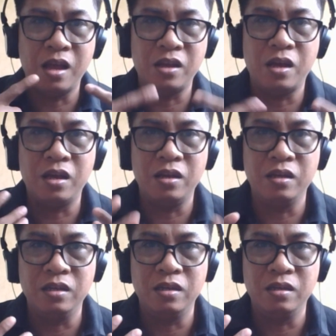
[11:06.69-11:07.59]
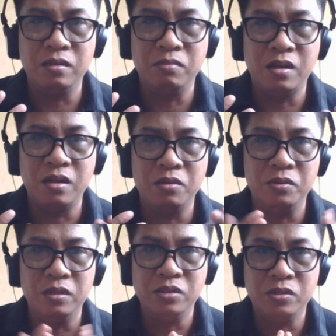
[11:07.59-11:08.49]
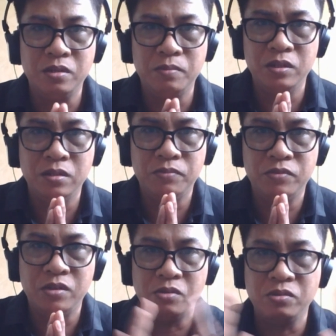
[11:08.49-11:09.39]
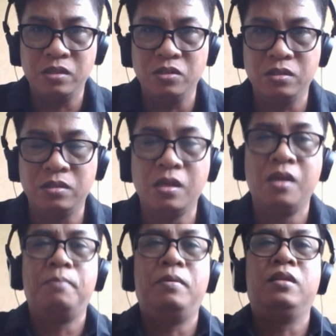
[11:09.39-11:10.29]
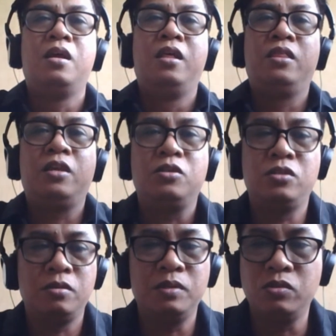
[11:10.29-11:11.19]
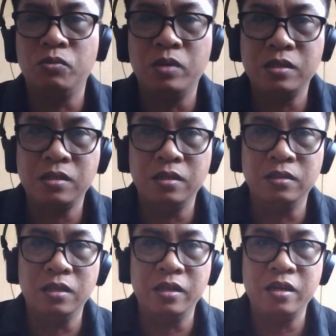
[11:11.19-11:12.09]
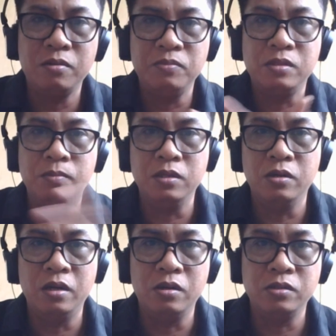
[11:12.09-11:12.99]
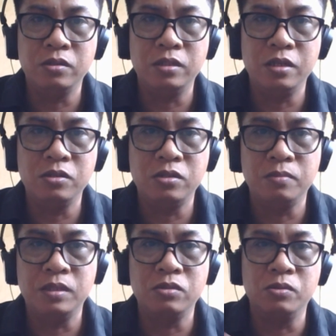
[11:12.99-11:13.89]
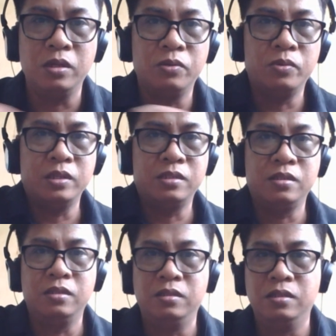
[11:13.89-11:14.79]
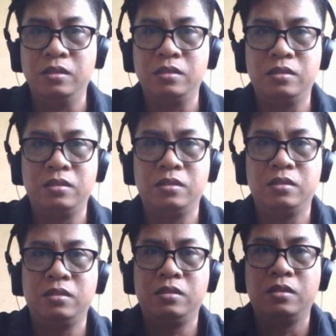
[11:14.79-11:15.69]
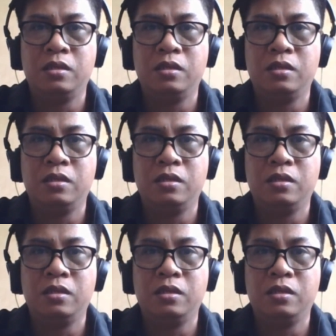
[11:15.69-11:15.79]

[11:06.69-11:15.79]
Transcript: I not really sure about the pronunciations, but thank you so much for watching until the end of this video, and also thank you so much who requested this